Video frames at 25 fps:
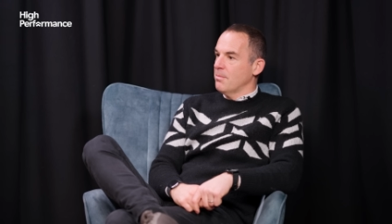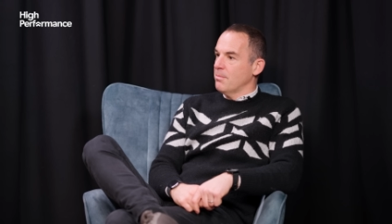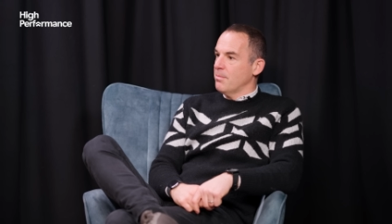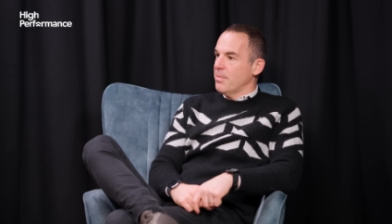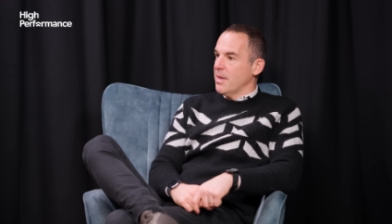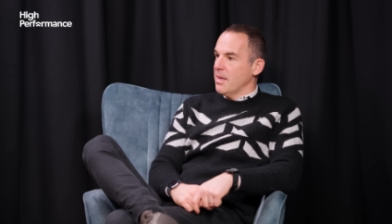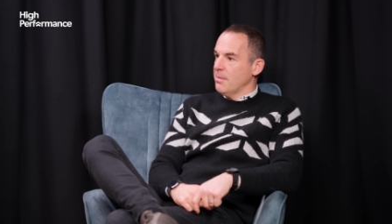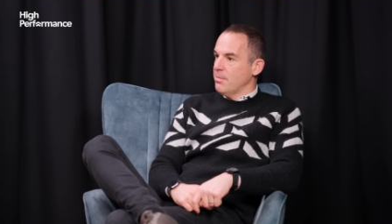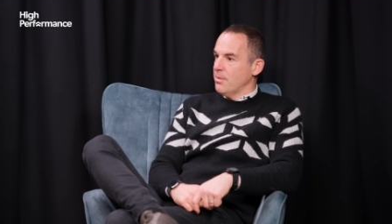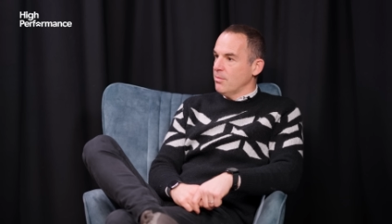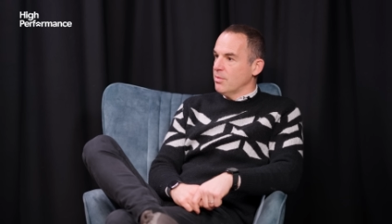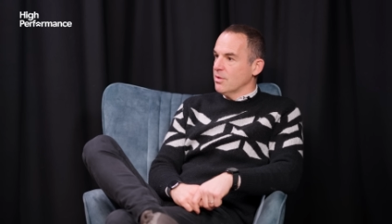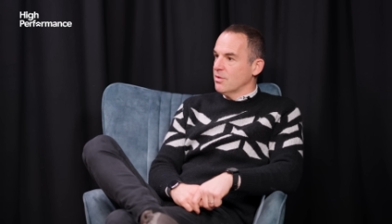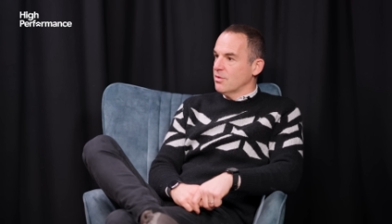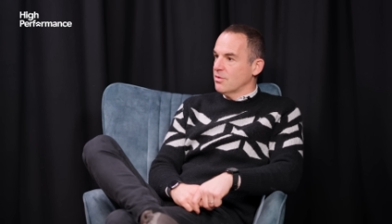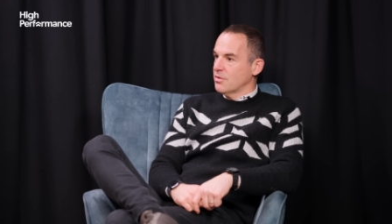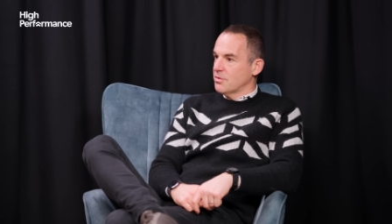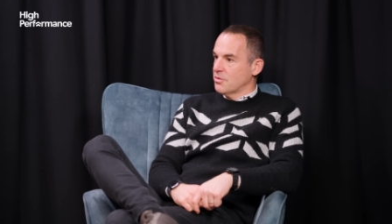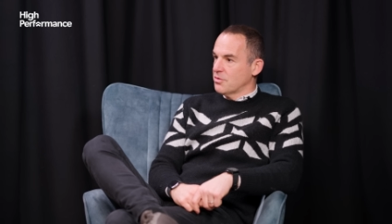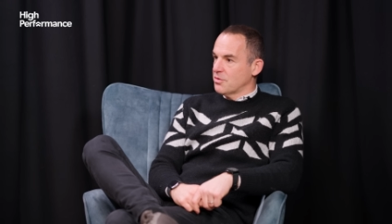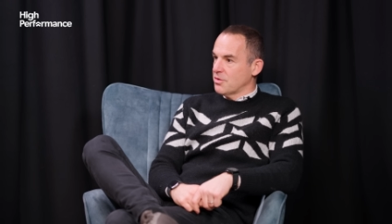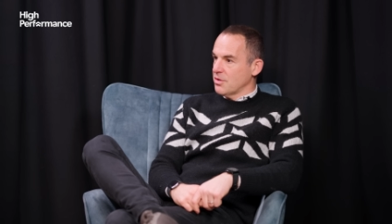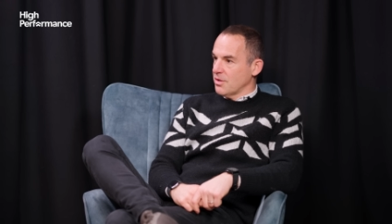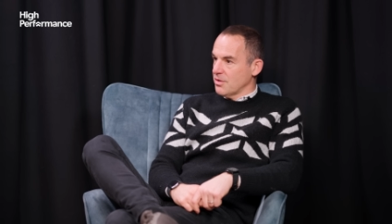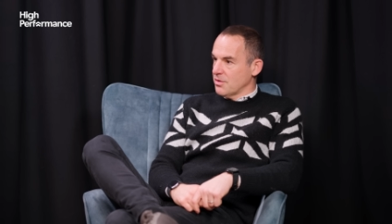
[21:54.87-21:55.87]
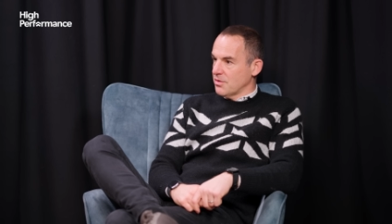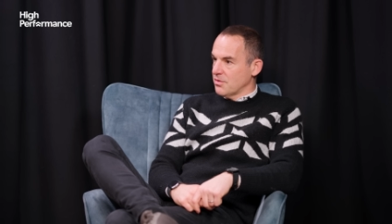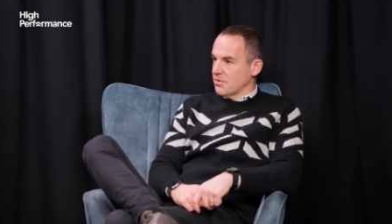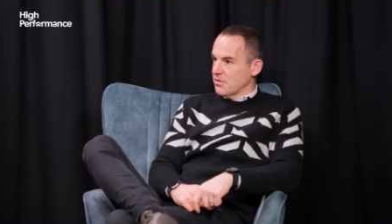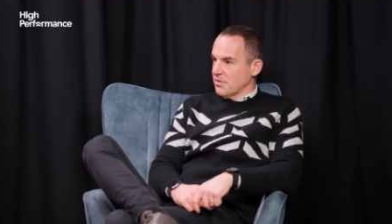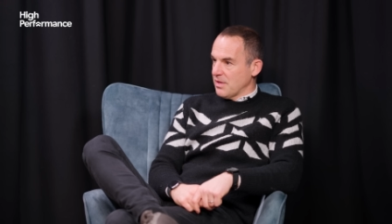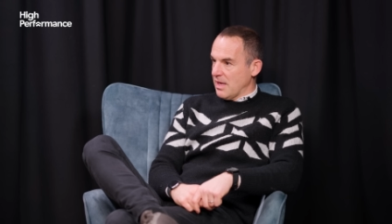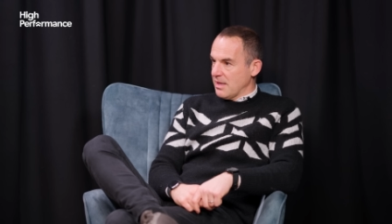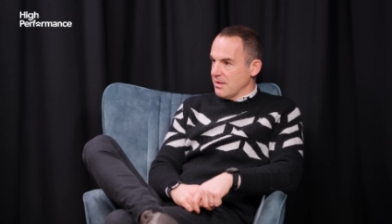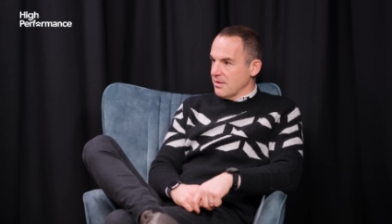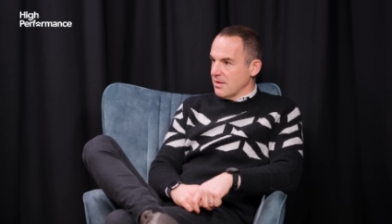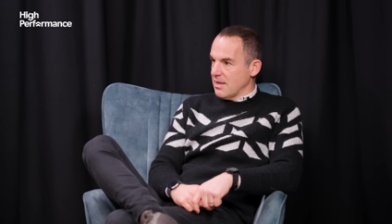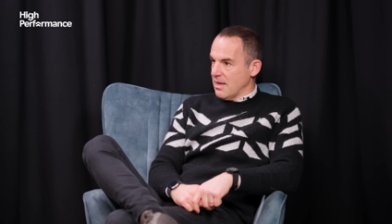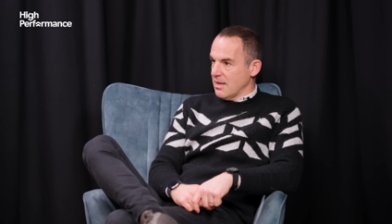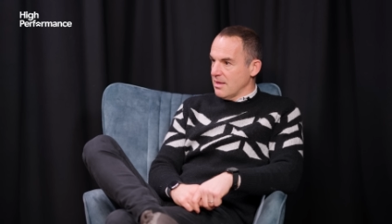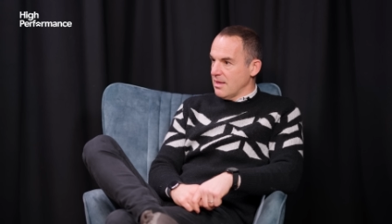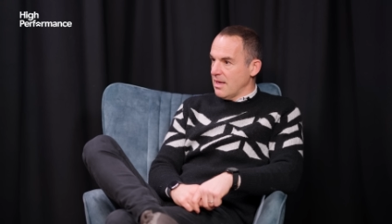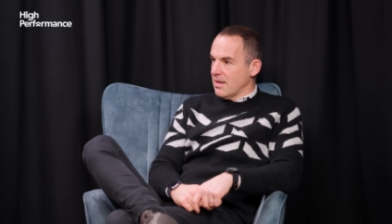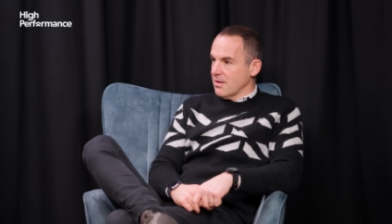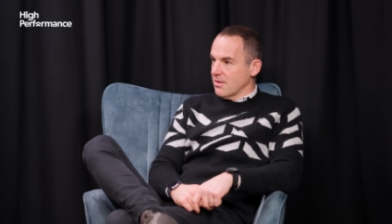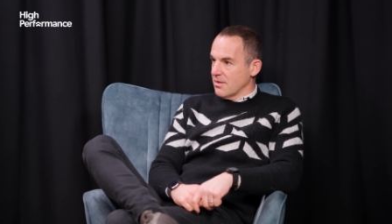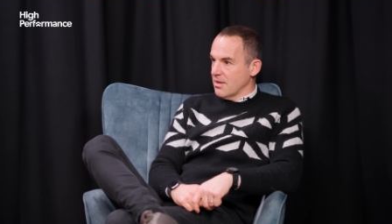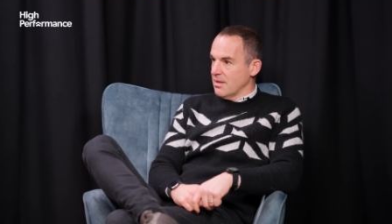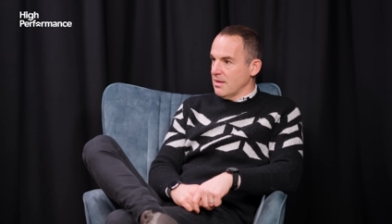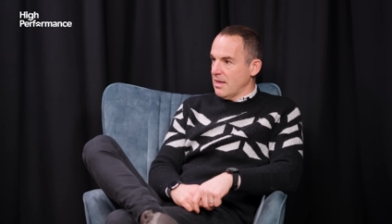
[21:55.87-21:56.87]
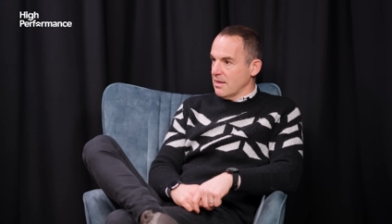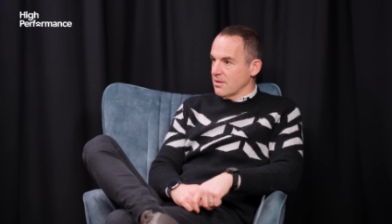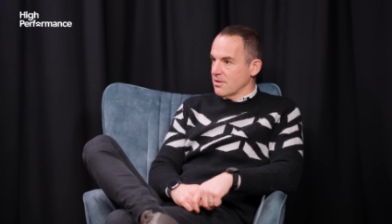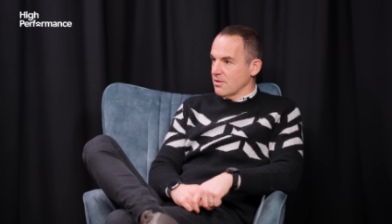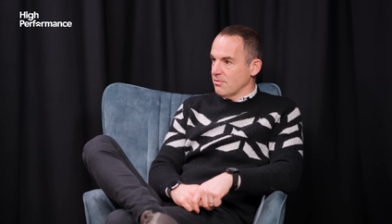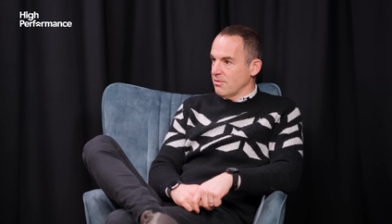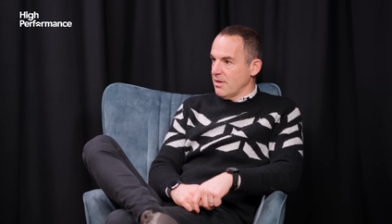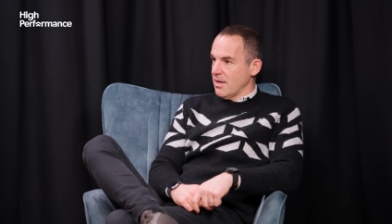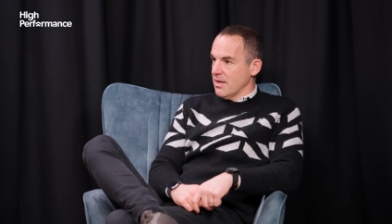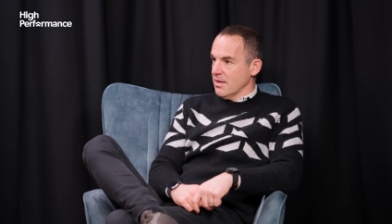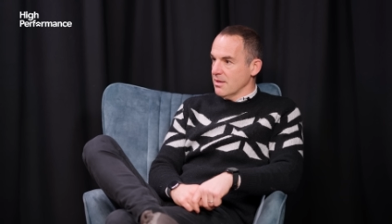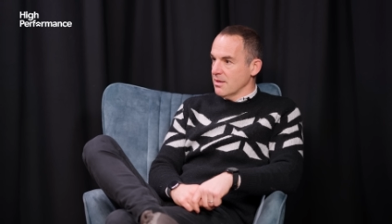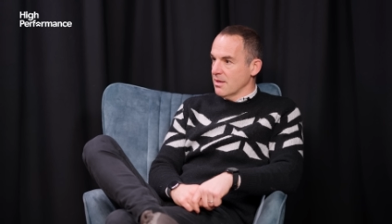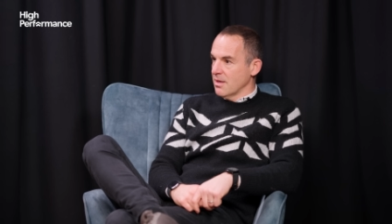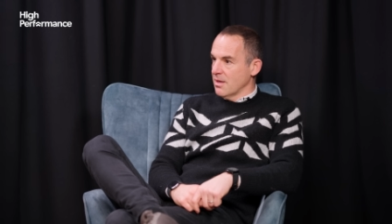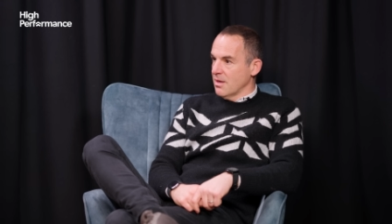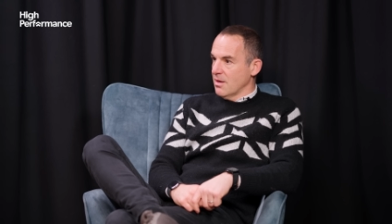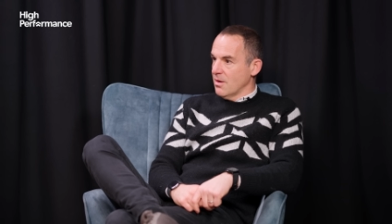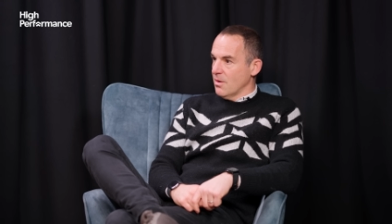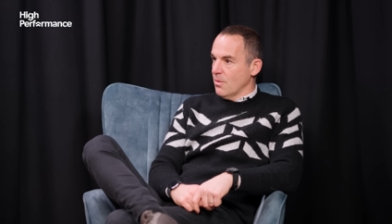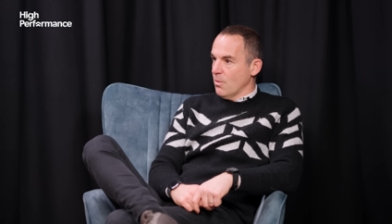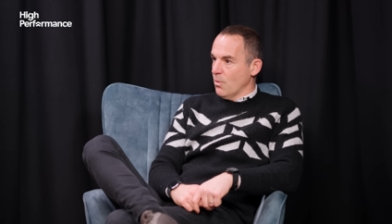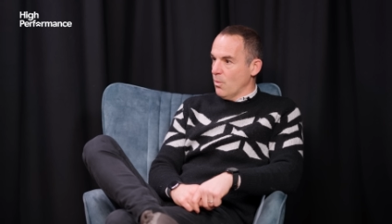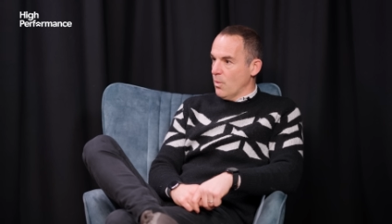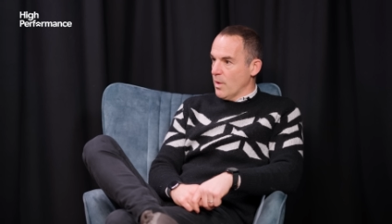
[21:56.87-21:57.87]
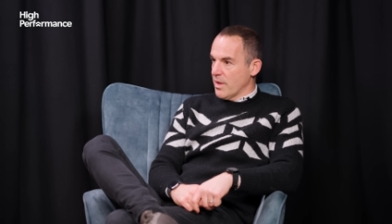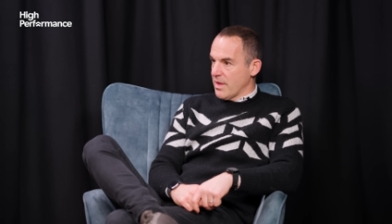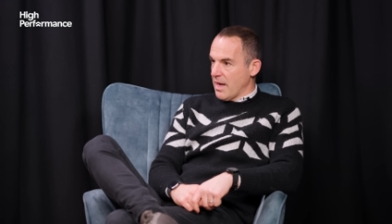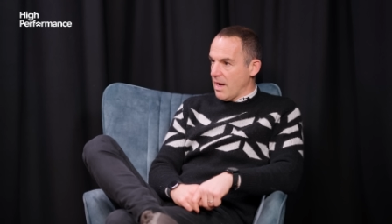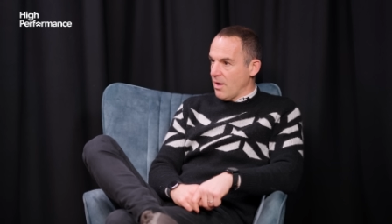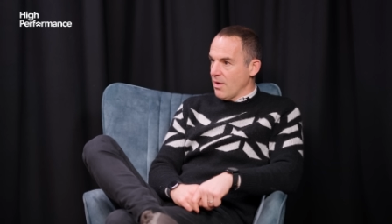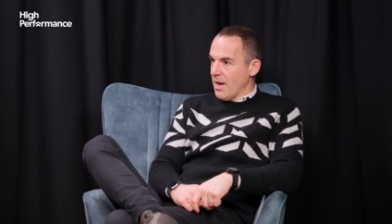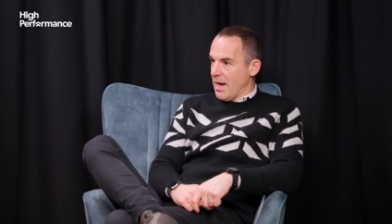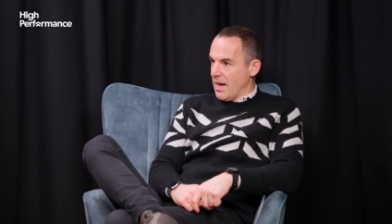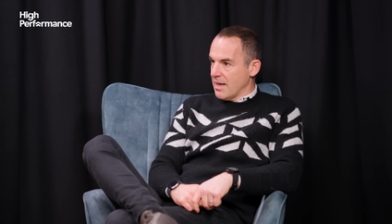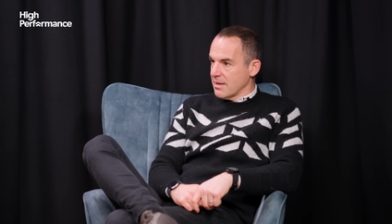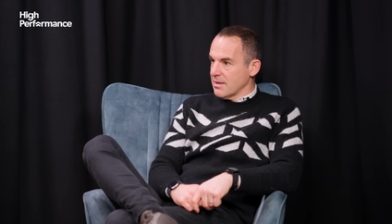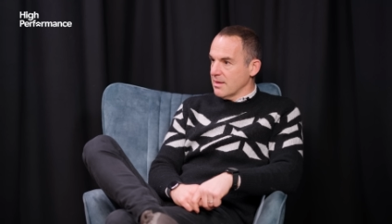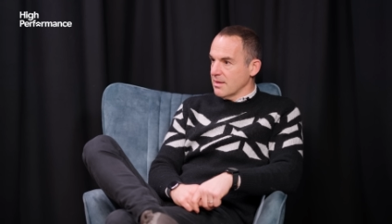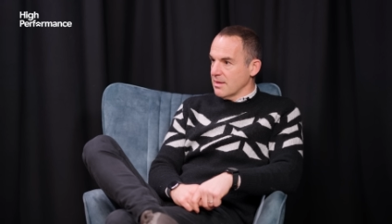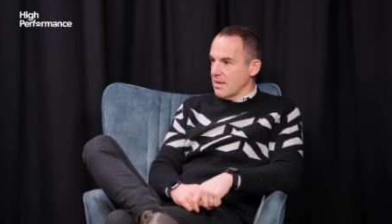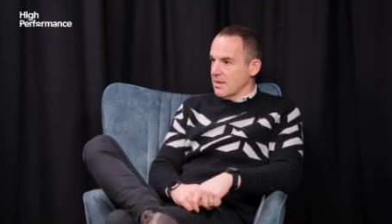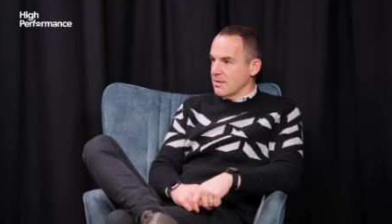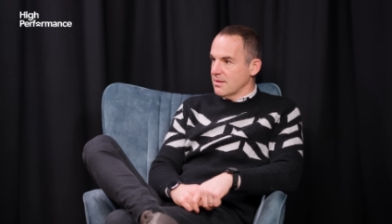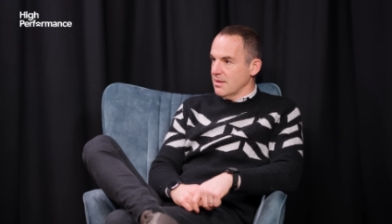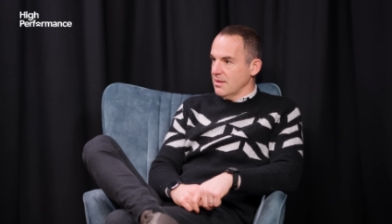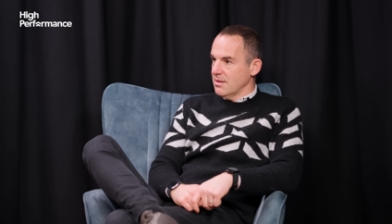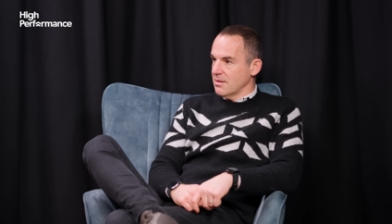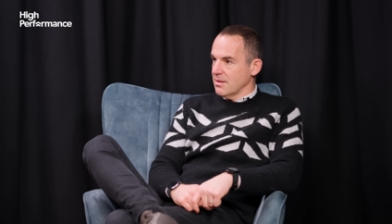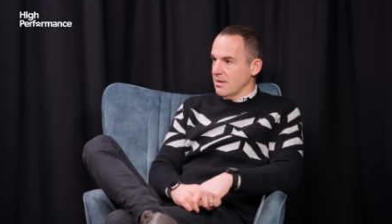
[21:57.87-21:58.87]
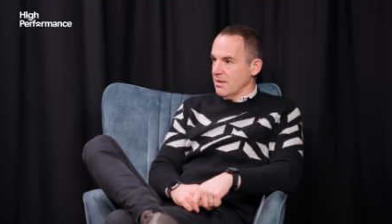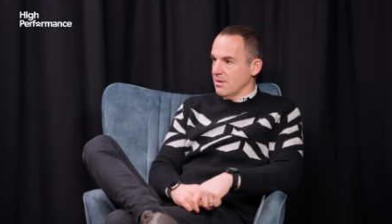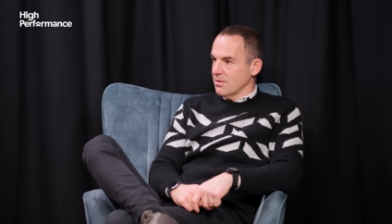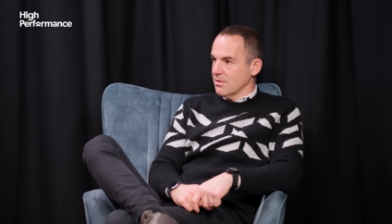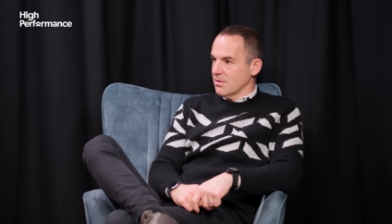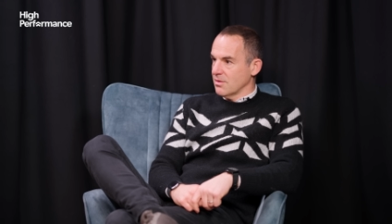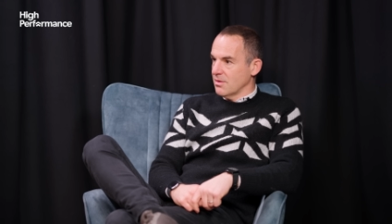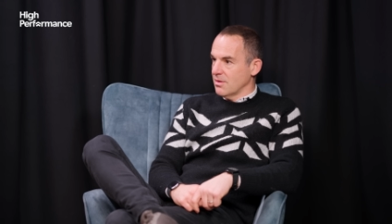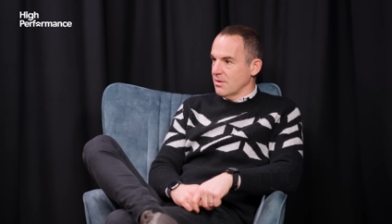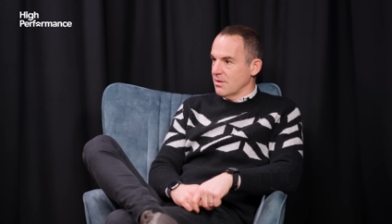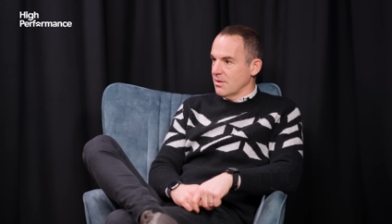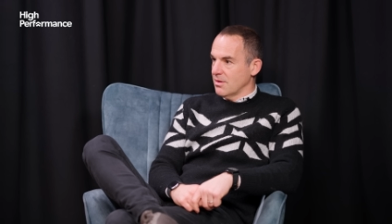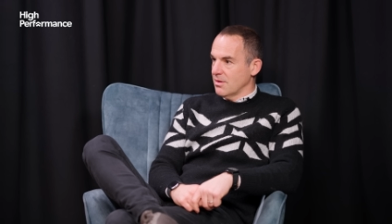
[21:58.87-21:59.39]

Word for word: people would just send their le- the letter in without adding their details.